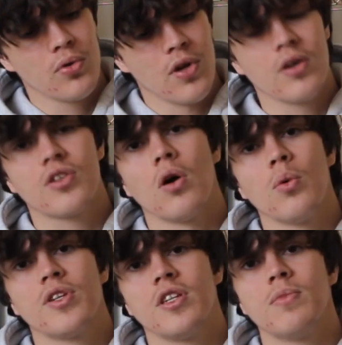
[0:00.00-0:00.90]
dunks
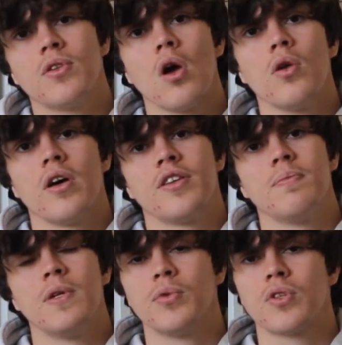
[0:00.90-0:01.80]
always seem to go nice in
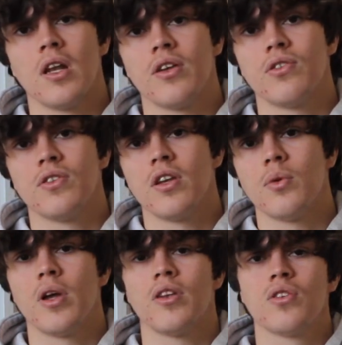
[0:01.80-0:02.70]
people's collections
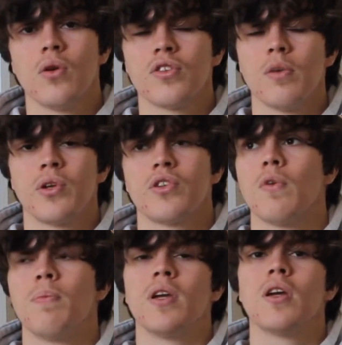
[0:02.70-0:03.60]
anyway, and it's not so much of a
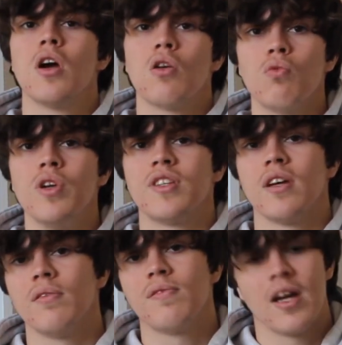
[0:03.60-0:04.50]
big
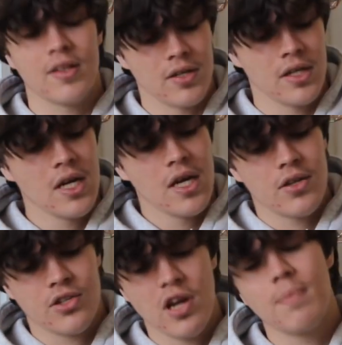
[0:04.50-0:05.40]
resale factor.
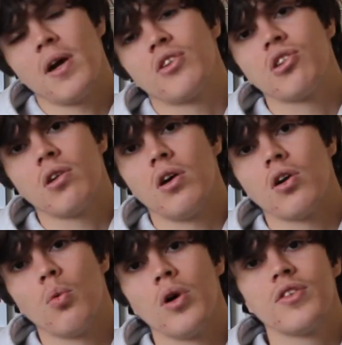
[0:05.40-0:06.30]
The J-Pack
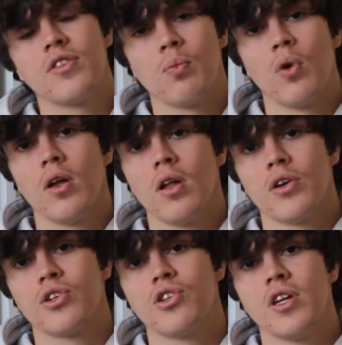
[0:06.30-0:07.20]
Chicago ones did well
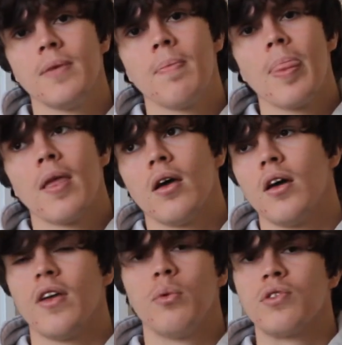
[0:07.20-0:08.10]
last year.
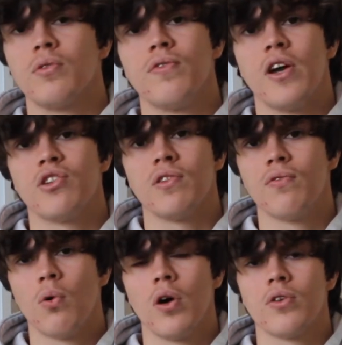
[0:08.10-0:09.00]
They were sort of fetching
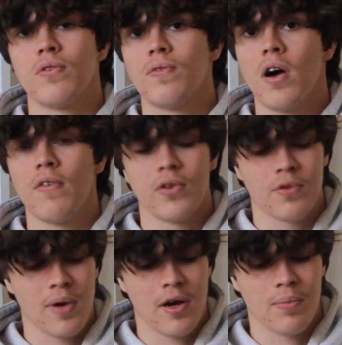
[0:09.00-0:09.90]
£400,
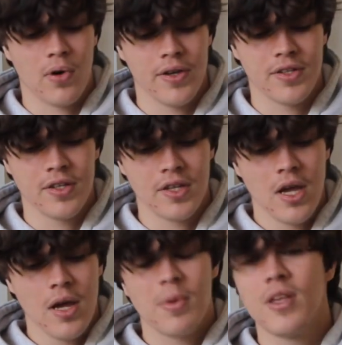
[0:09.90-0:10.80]
£500 prices,
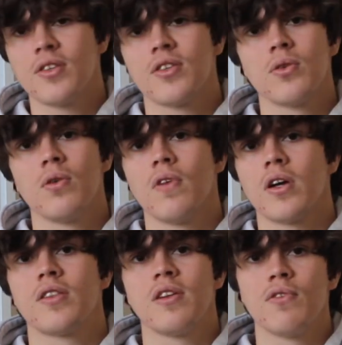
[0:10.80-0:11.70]
but these are sort of
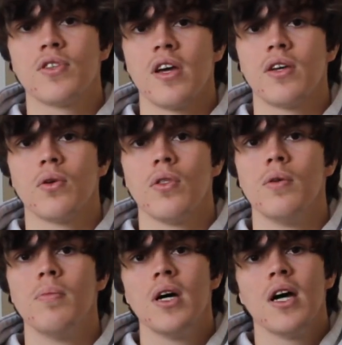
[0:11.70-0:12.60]
like a different take on
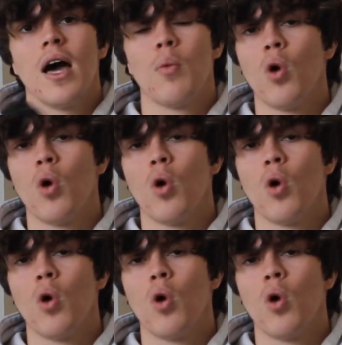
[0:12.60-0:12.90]
them, and